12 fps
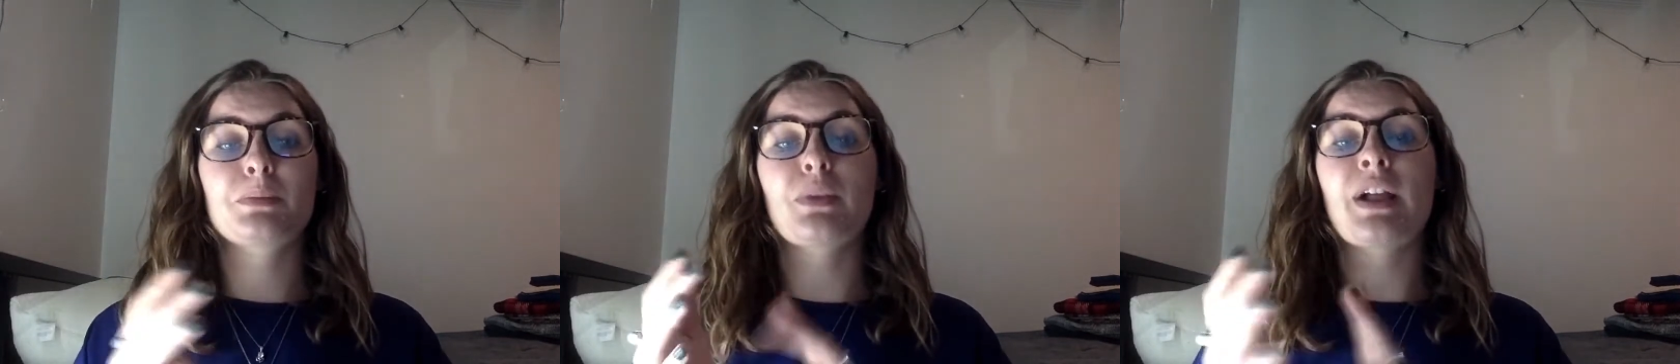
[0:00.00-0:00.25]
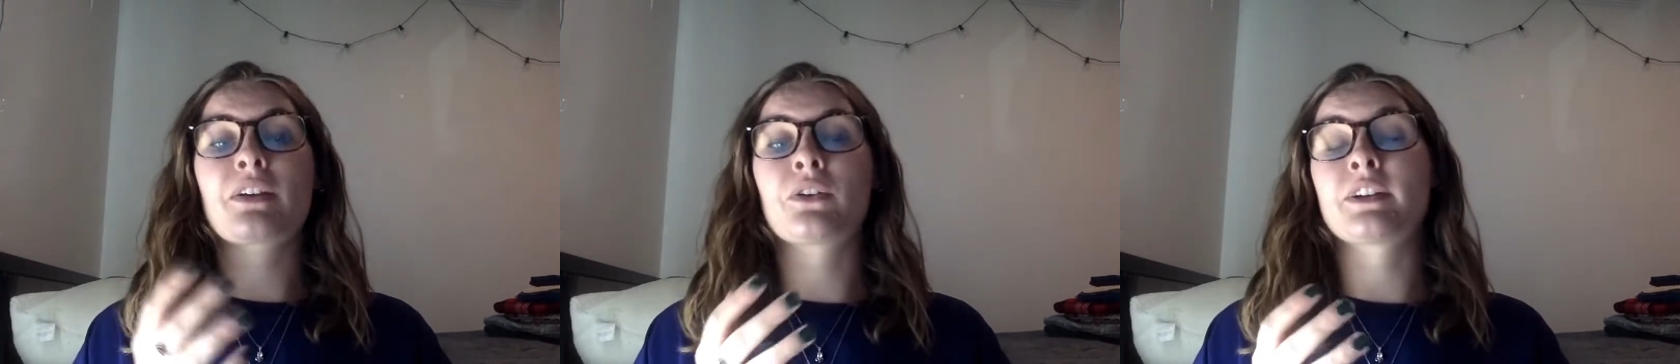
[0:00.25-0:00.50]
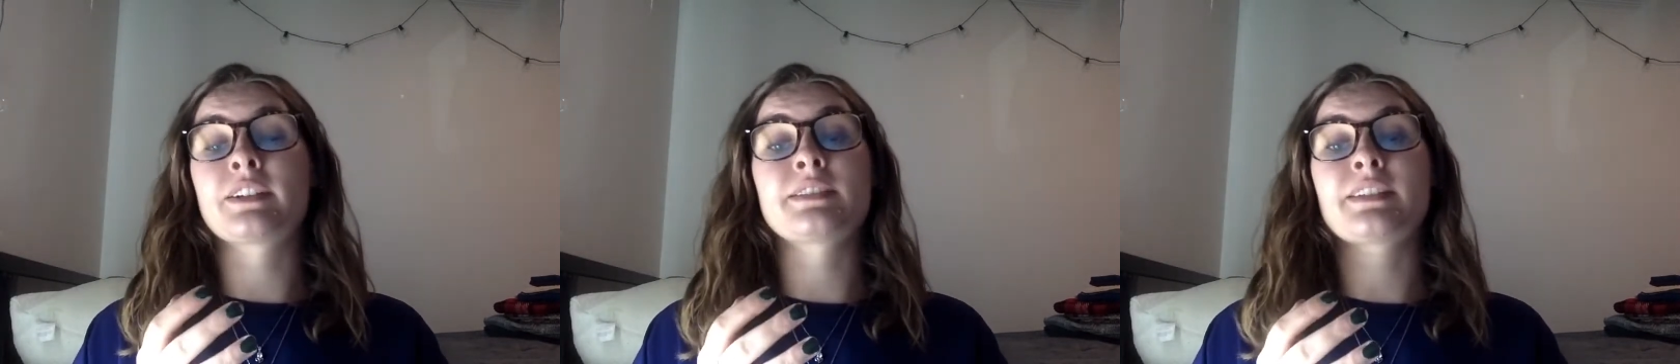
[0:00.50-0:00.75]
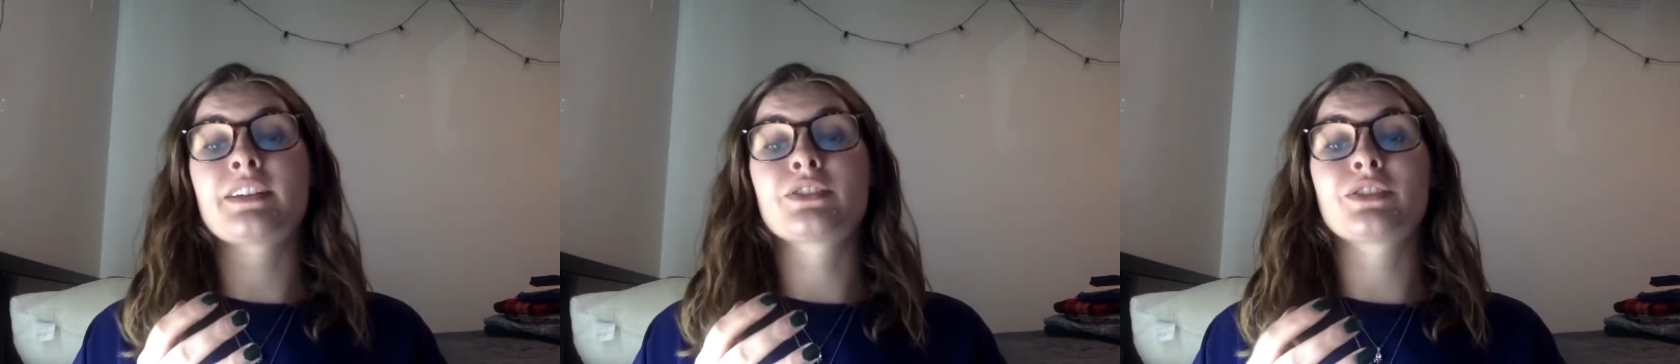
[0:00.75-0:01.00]
black
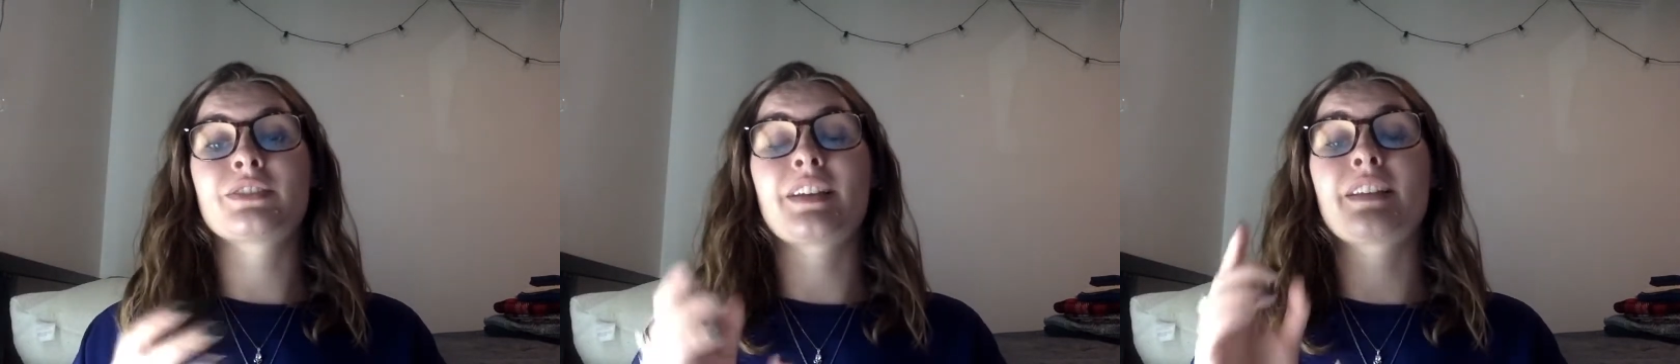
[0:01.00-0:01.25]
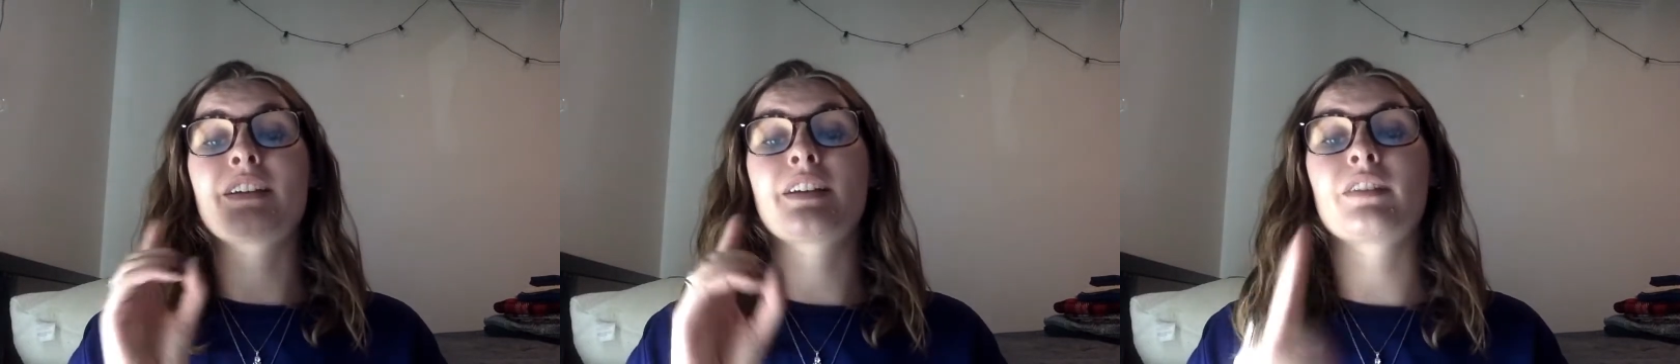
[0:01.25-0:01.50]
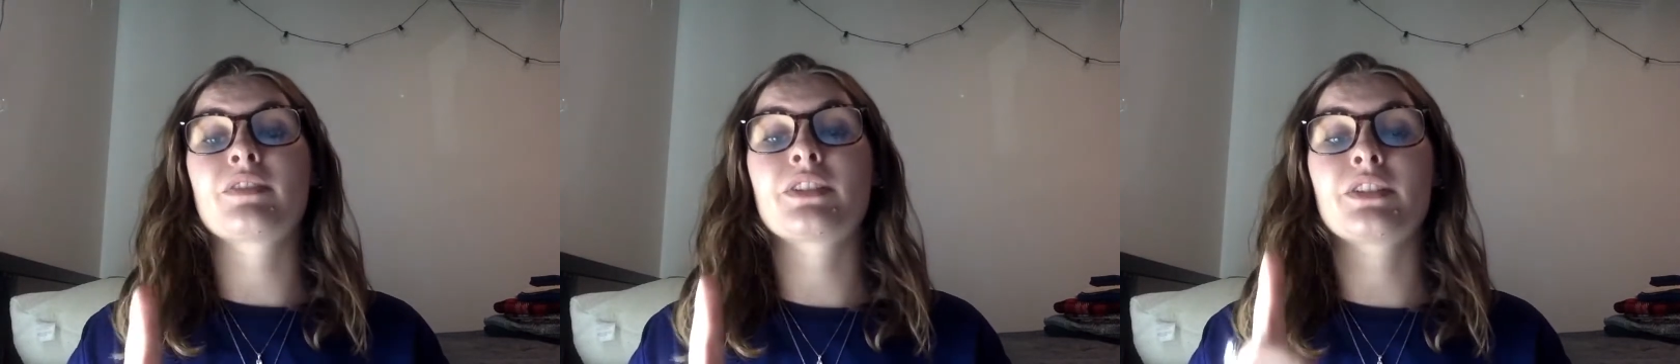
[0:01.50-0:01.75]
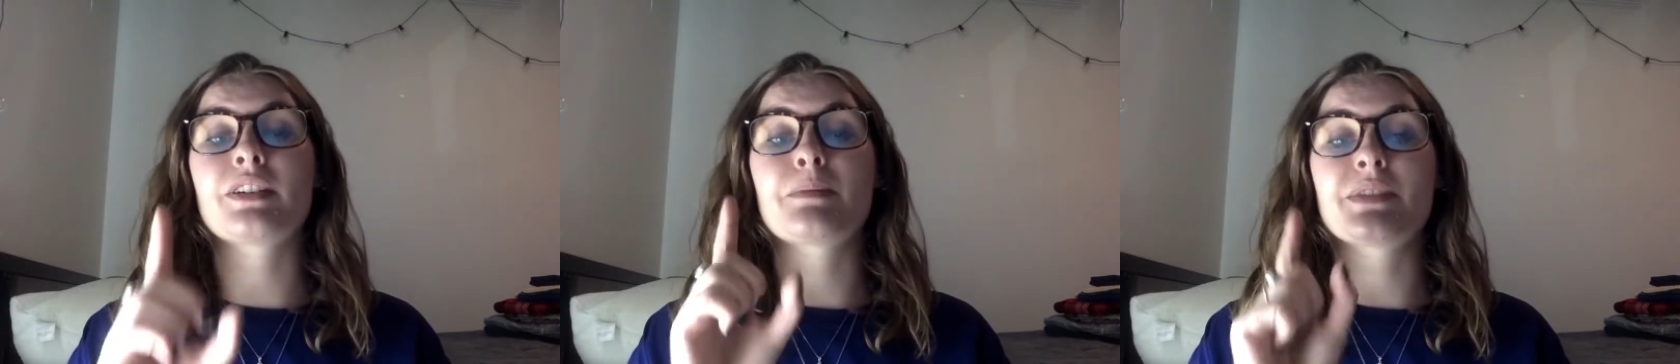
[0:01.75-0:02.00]
organizations, and the
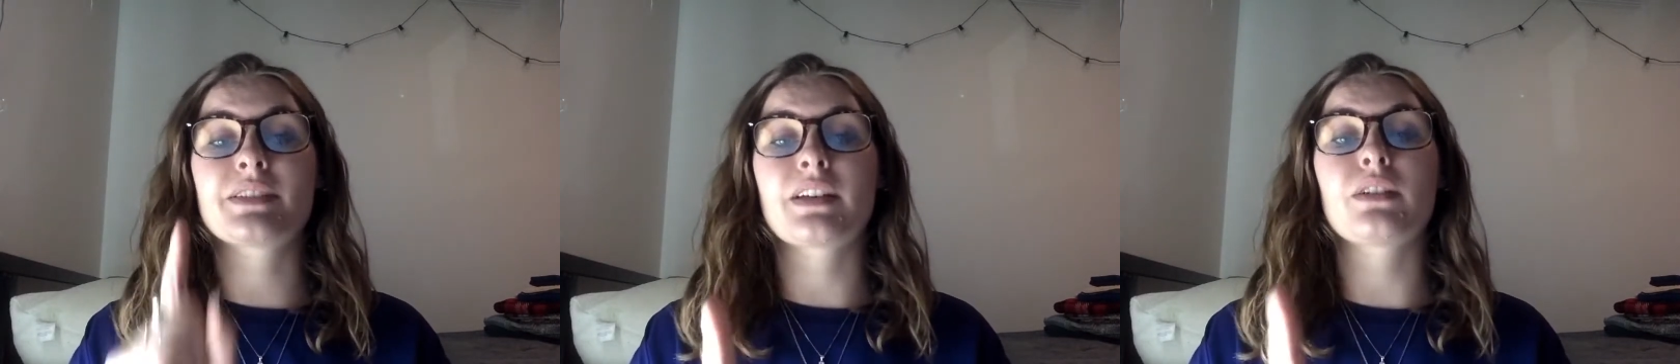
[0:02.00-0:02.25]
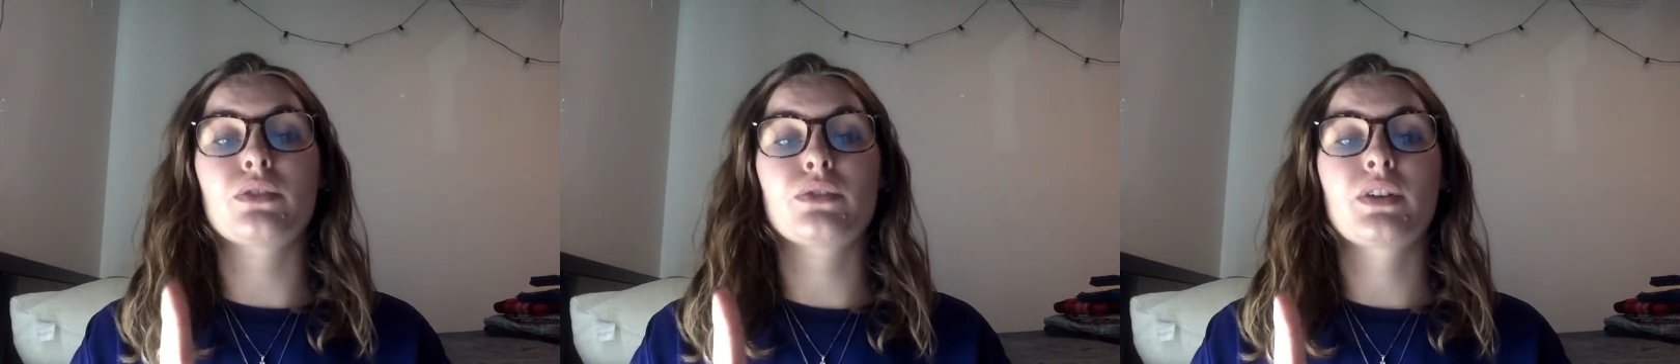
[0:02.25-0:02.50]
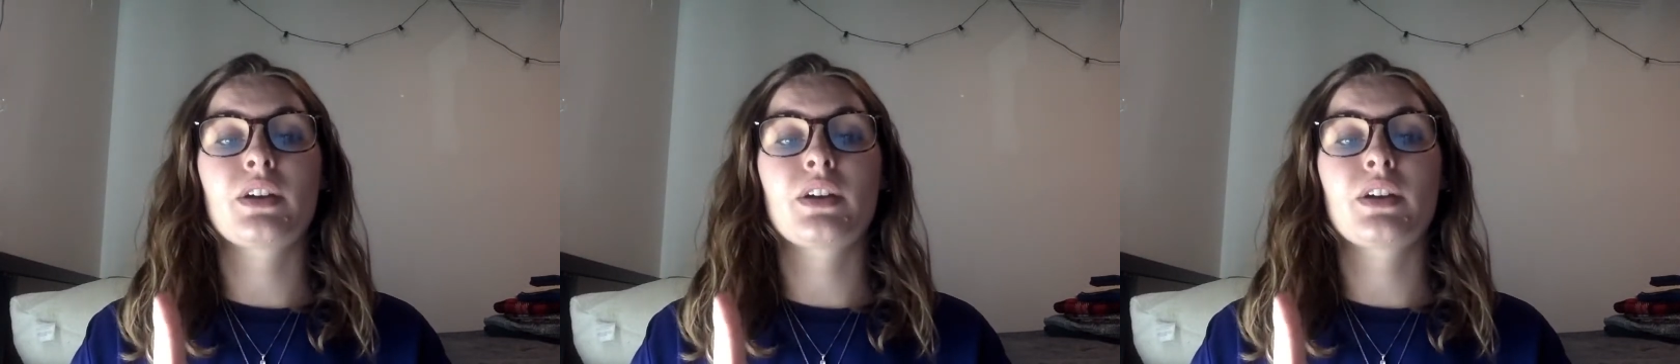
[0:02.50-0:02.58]
governor himself,